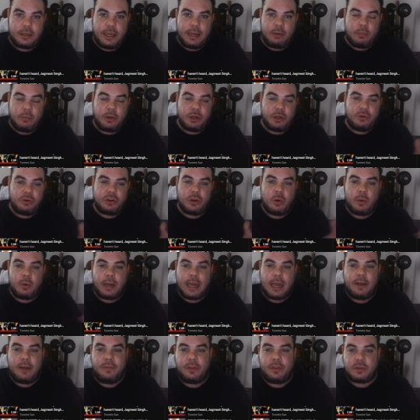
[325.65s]
And when you don't
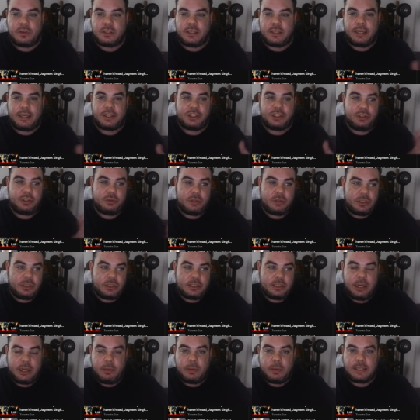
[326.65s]
have those things, you
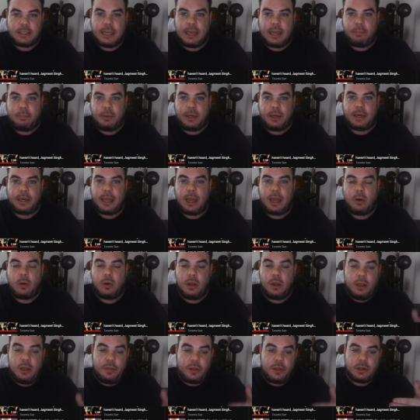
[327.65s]
see what's happening
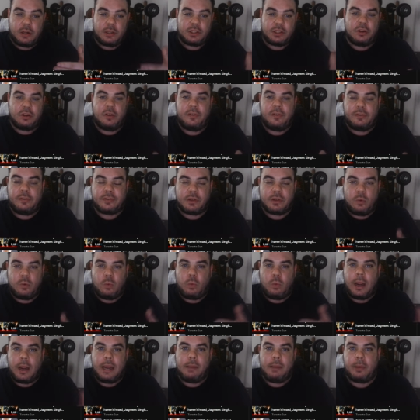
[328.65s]
now. The conservatives are
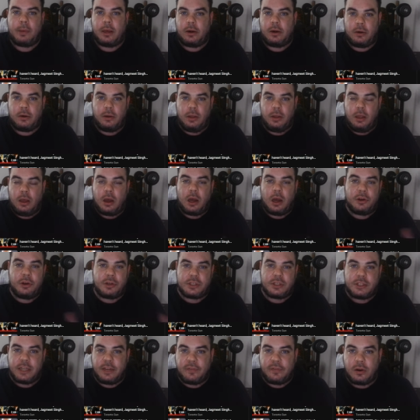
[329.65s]
way better. Under
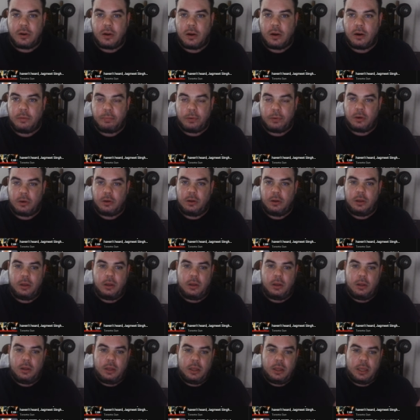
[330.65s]
Stephen Harper,
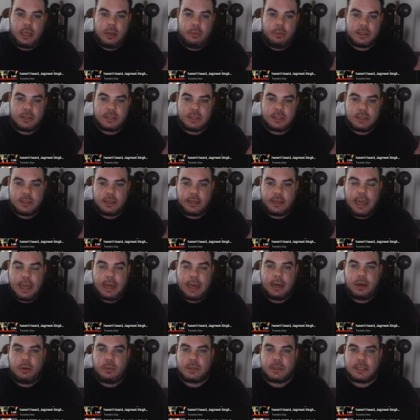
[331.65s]
it was
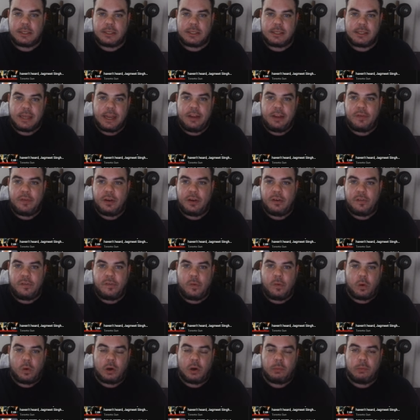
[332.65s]
Canada was a safe and
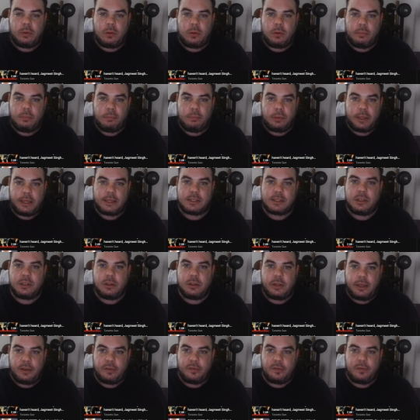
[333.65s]
affordable place to
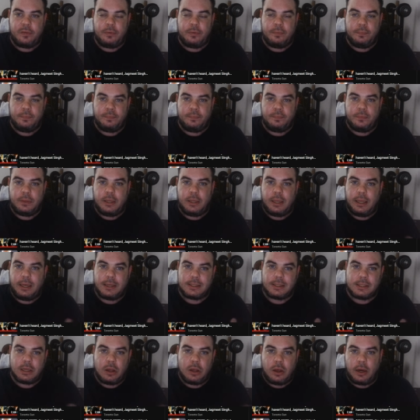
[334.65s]
live. It
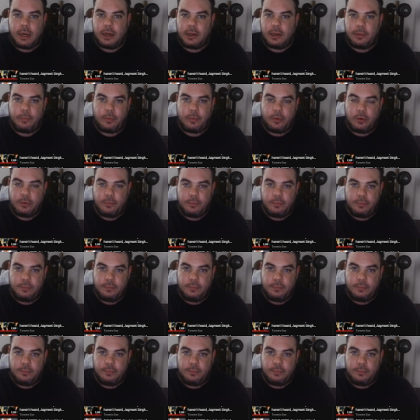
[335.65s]
is not anymore.